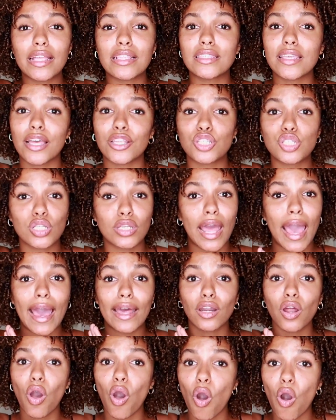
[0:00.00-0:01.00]
intention
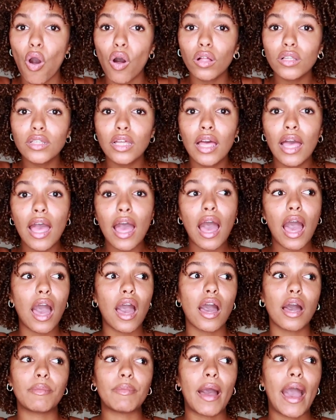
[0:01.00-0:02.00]
at all
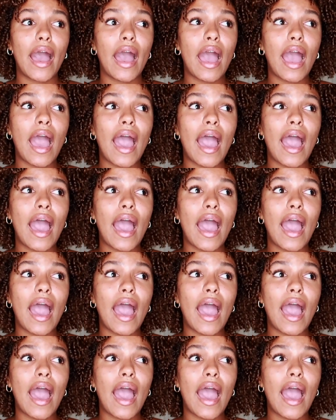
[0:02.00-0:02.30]
um,